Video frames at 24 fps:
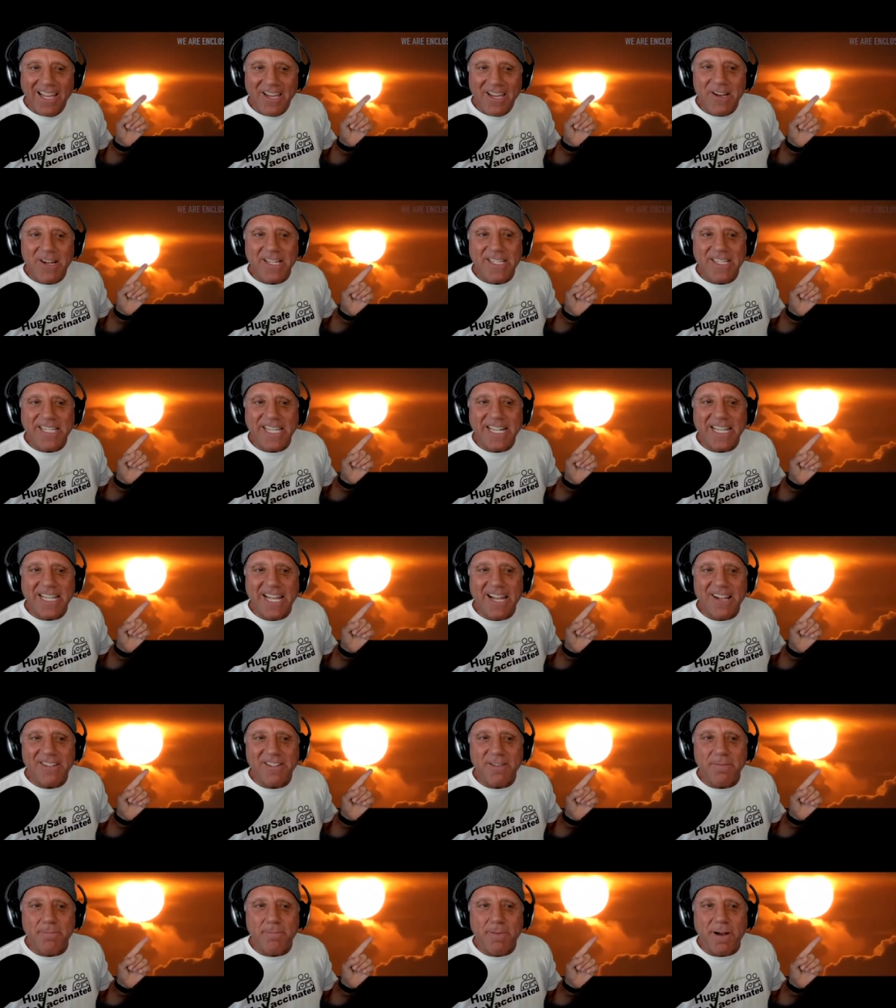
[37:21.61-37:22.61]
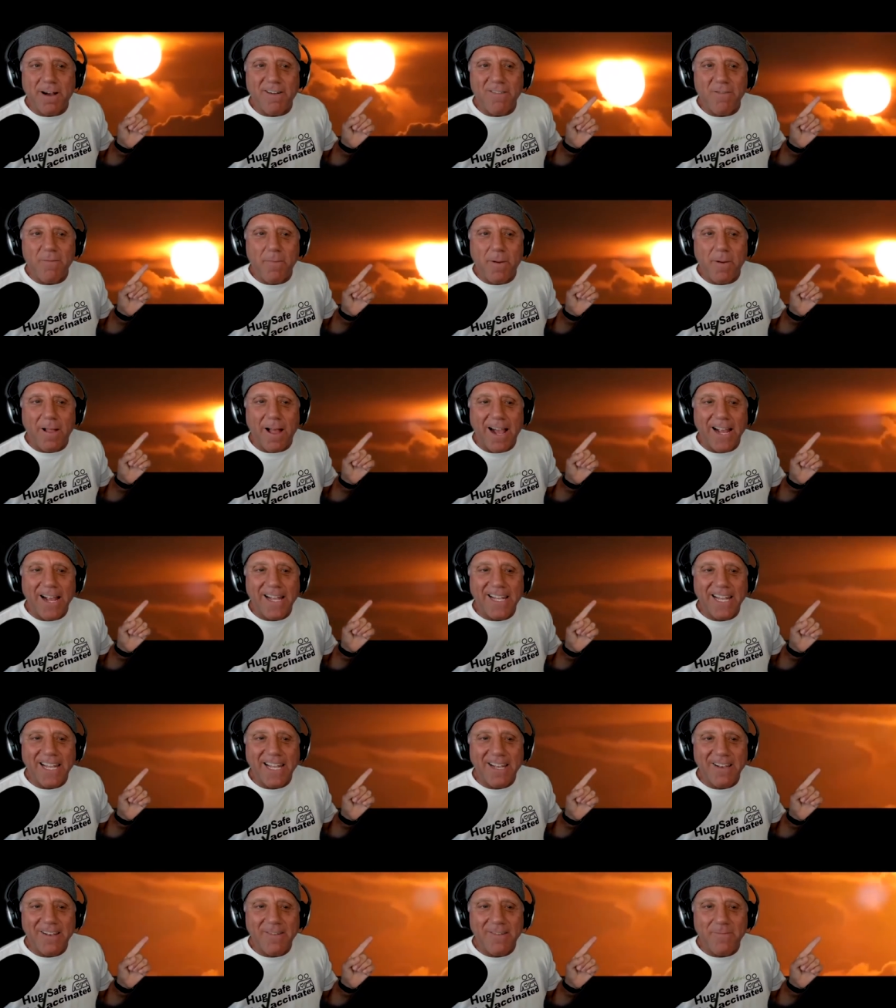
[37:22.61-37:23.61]
You can see clouds above, behind
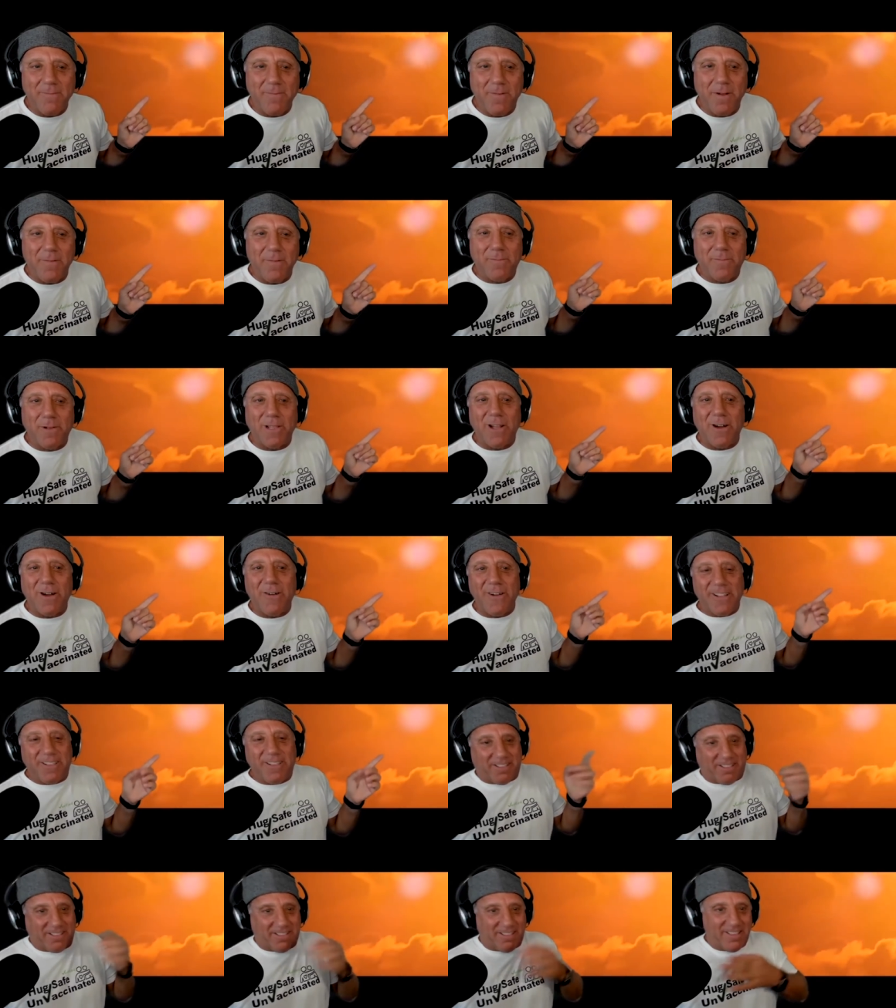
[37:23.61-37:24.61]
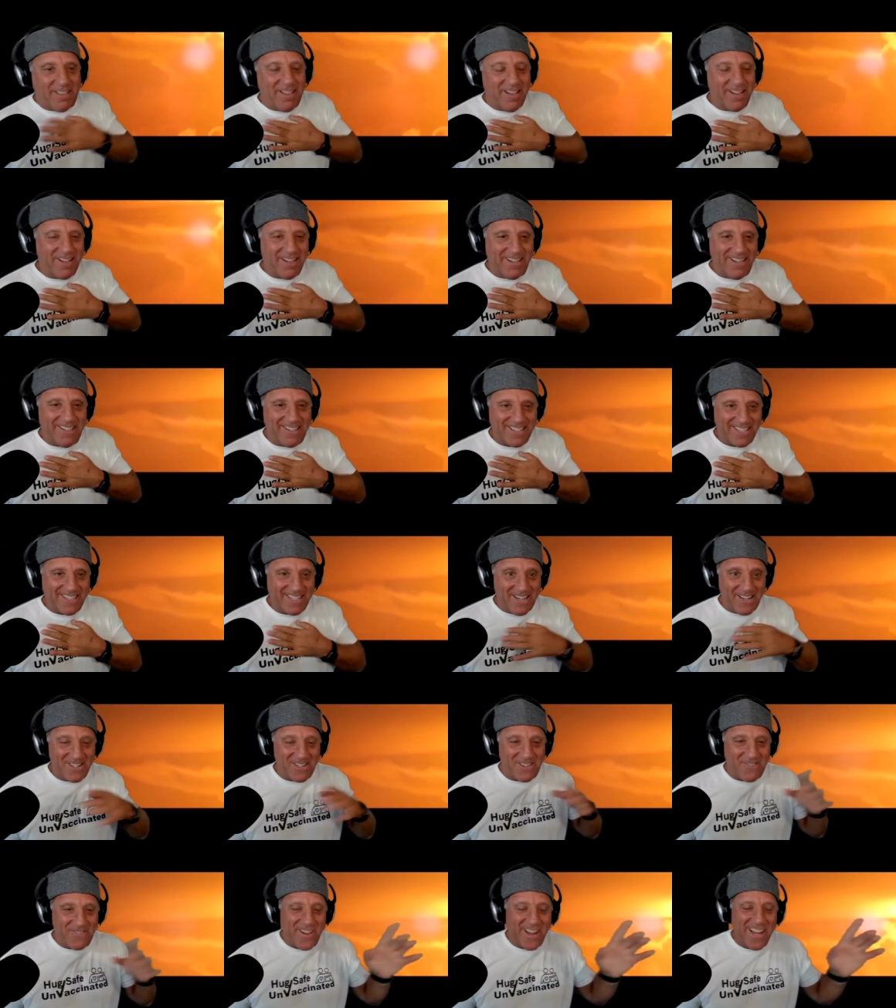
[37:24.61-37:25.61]
it, and below it.
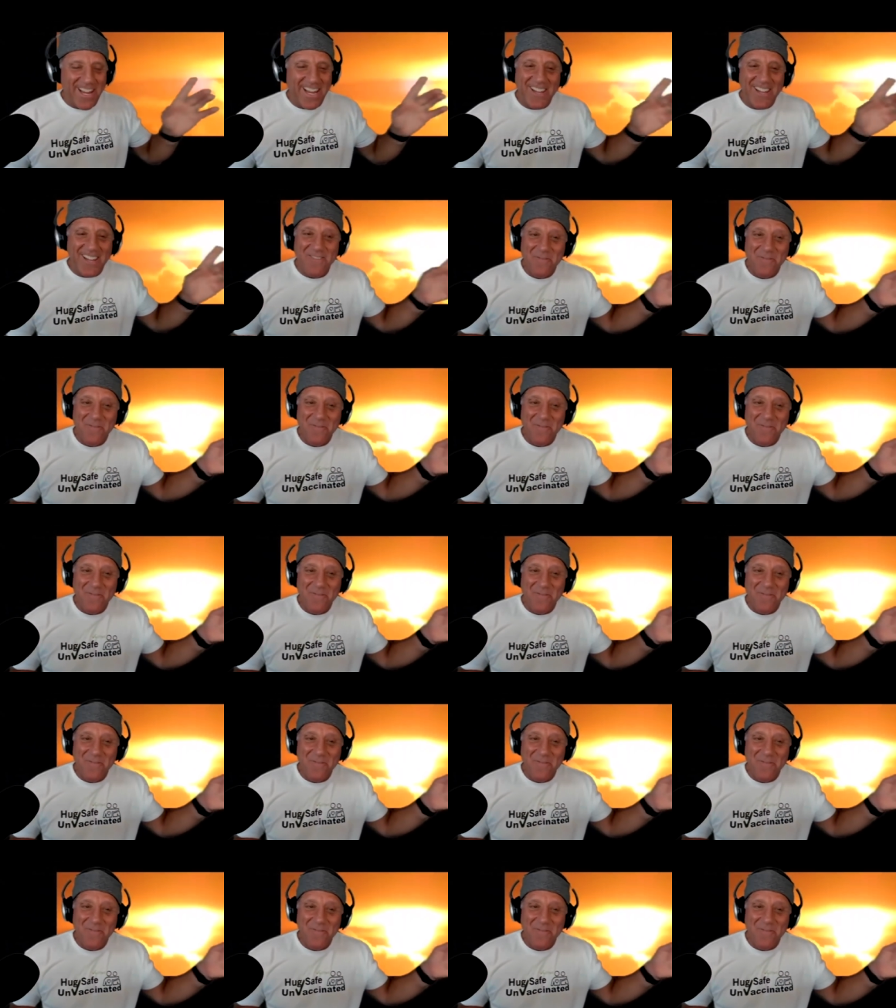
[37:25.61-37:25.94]
Excuse me.